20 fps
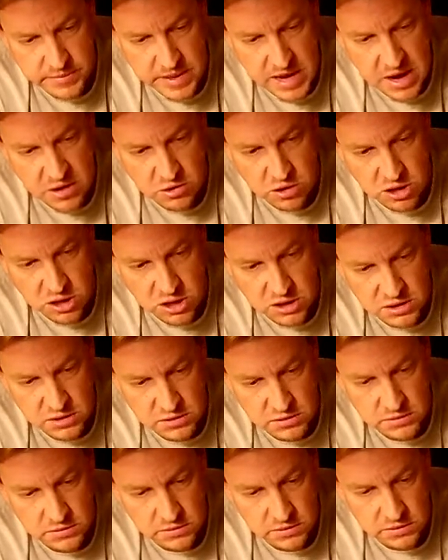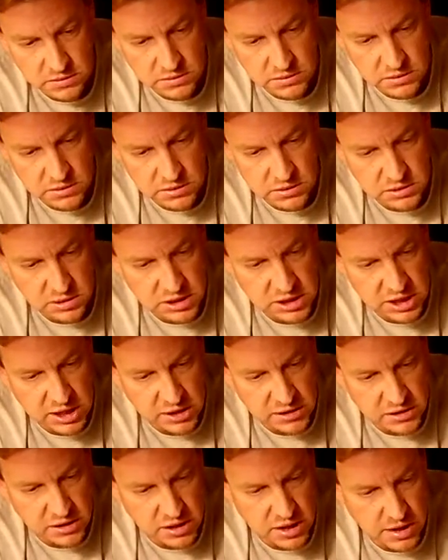power
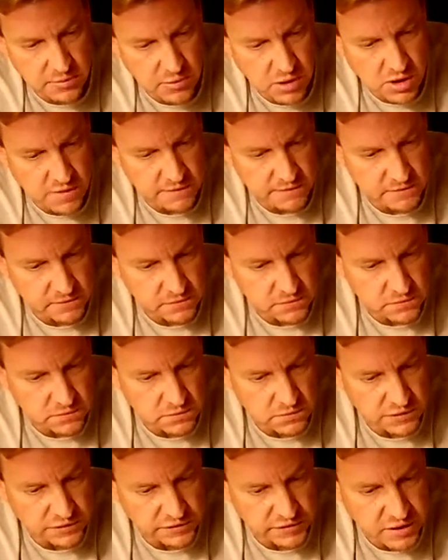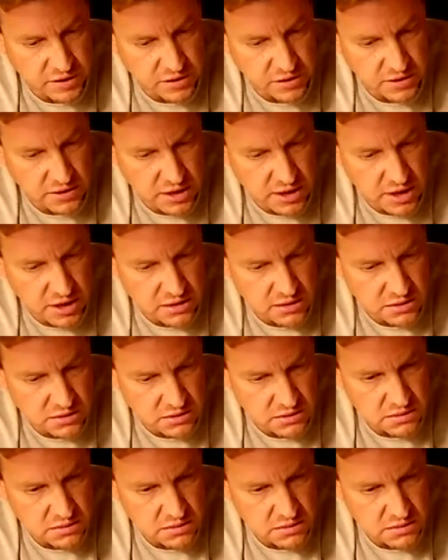connector came off, and we'll resolder that.